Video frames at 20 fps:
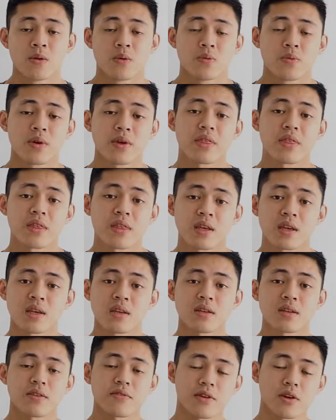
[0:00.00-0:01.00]
With
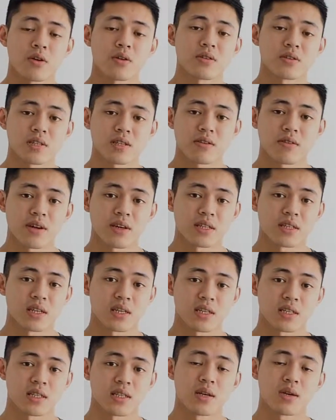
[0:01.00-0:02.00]
the coarser grind
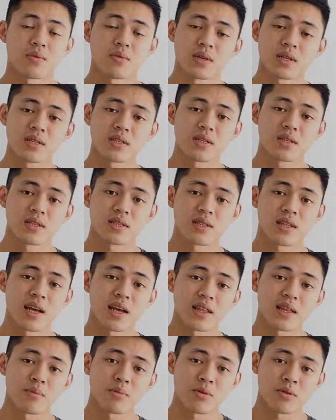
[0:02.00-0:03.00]
size, it was
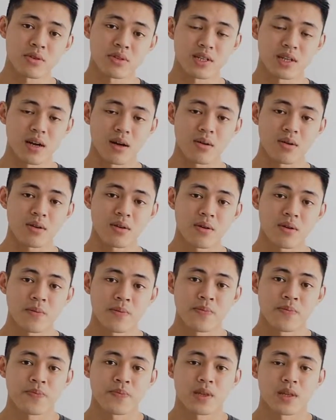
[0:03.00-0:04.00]
slightly more sour.
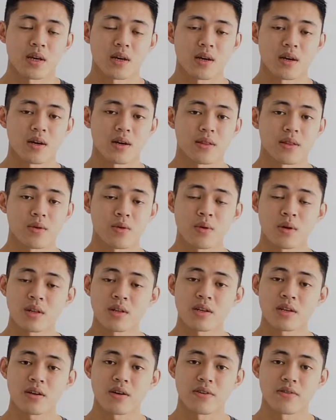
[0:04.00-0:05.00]
The
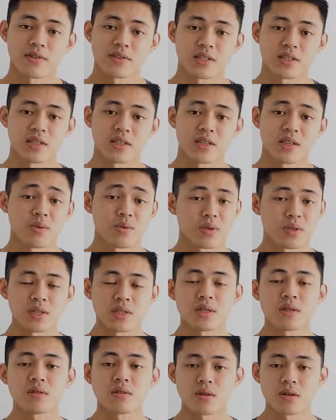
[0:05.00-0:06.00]
quality of acidity was
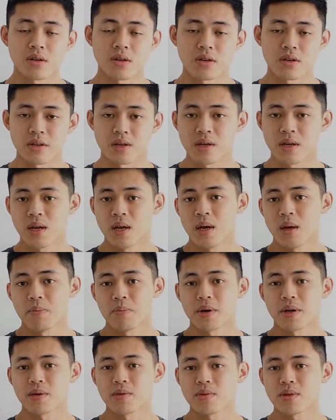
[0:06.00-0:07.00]
still good,
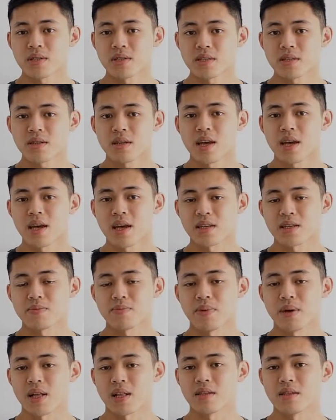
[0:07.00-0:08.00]
but it wasn't as
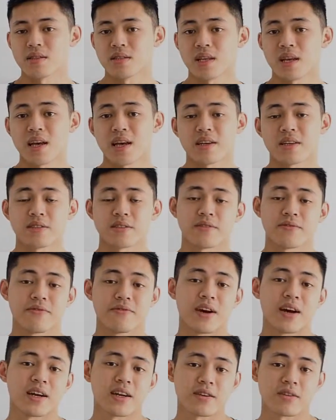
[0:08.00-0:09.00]
balanced as the
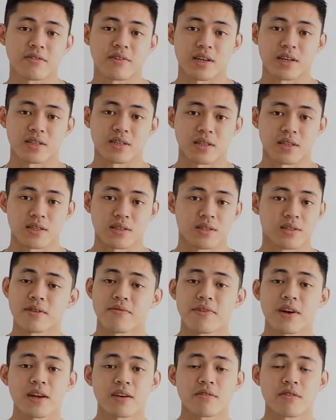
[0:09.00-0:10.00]
fine grind size. The
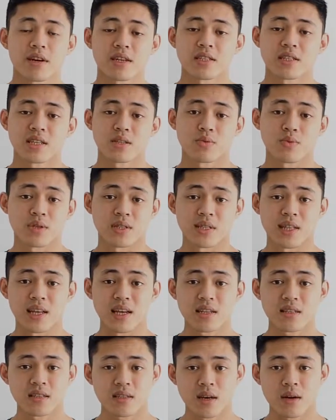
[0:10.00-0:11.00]
fine grind size was
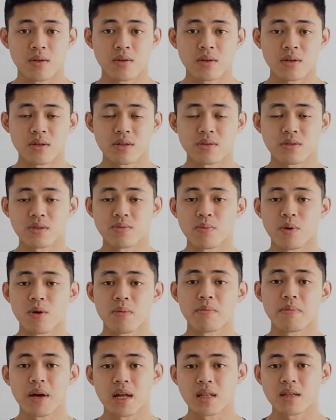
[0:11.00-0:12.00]
less sour, it was more
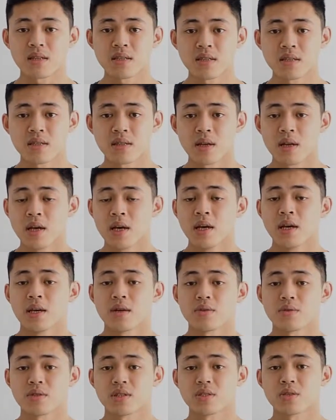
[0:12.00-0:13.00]
balanced, it
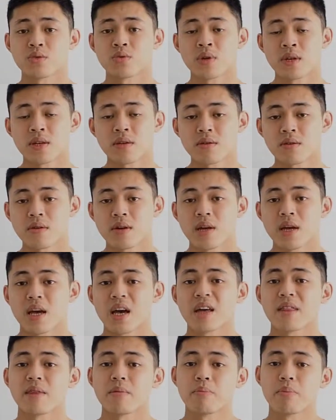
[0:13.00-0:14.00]
was sweeter,
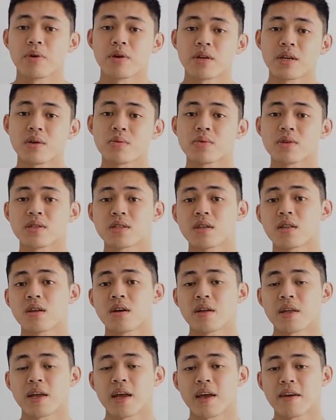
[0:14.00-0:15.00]
and the body was a
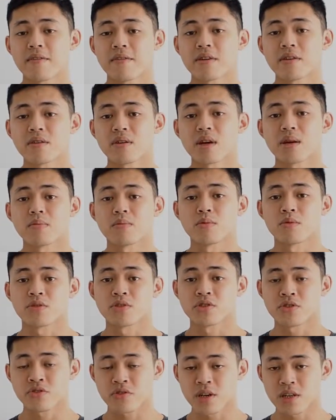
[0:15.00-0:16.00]
lot heavier and more
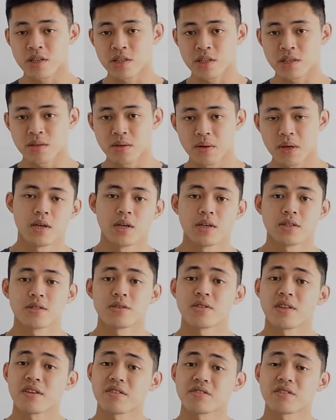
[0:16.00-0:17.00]
structured. So
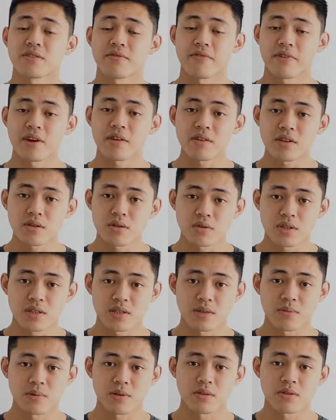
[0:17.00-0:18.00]
there's a very
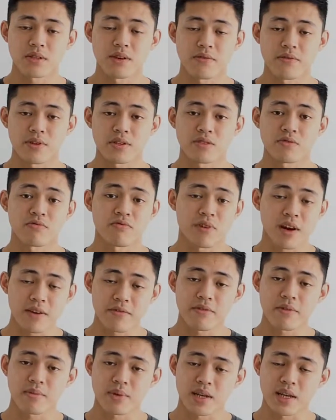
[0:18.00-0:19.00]
noticeable difference right
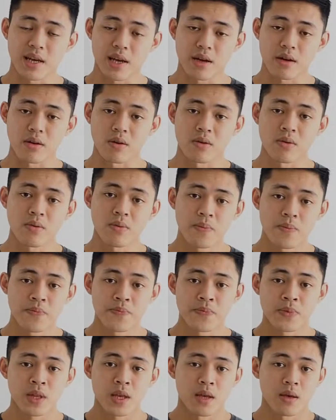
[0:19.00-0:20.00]
from the get-go
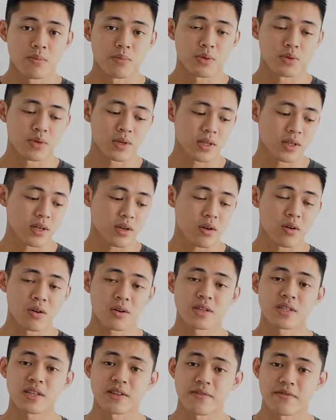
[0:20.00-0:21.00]
between the
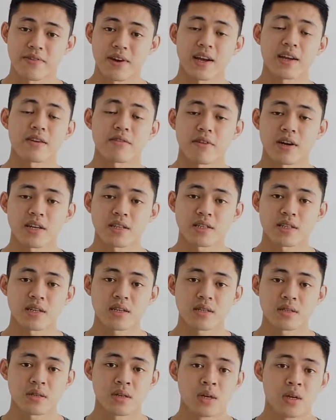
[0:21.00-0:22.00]
coarse and the fine grind
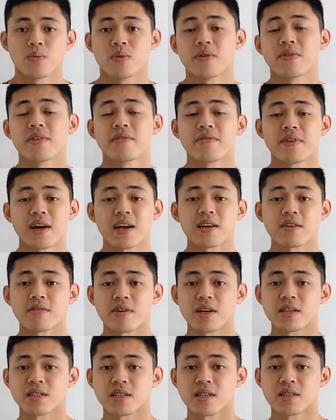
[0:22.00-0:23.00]
size, with the fine
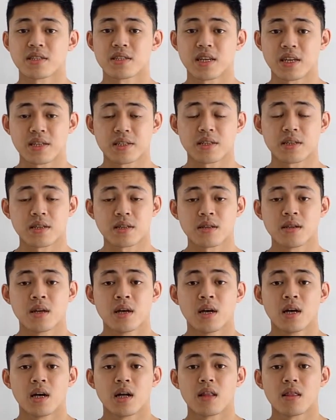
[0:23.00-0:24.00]
grind size tasting
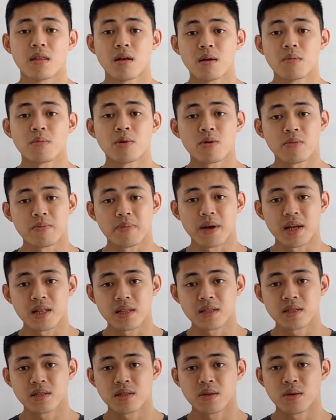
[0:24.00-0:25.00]
a lot more
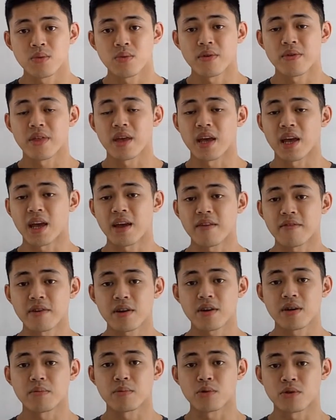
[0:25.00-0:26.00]
balanced with a
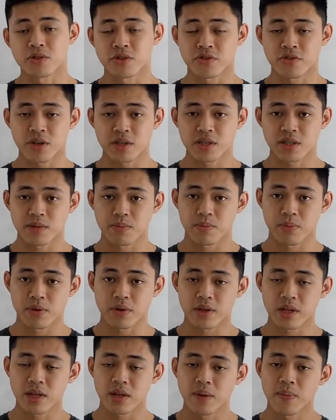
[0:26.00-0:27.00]
heavier and more structured
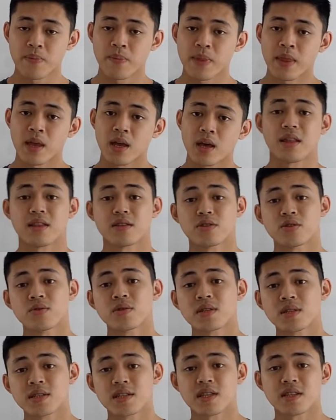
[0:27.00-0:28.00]
body, and the
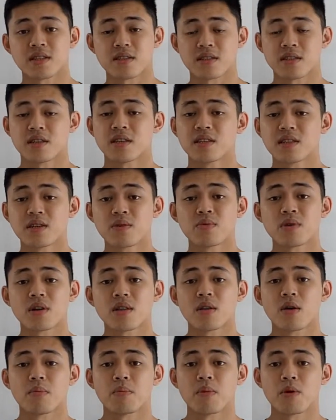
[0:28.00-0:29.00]
sweetness and acidity were a
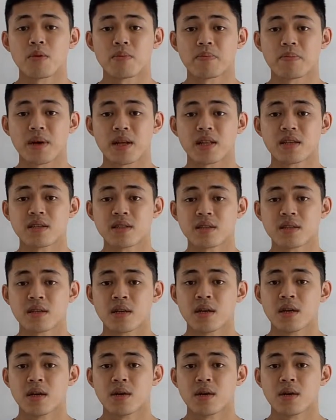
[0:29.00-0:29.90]
lot more balanced.